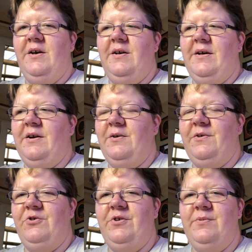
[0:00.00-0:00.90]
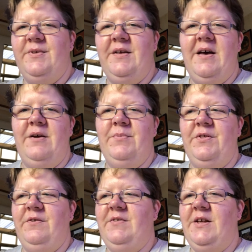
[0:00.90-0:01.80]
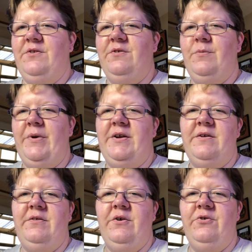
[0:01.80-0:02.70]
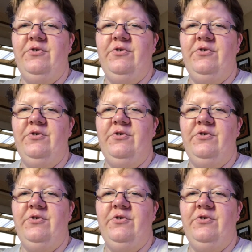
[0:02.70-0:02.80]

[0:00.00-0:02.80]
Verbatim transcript: like a Christmas cake but they sent us a brandy soaked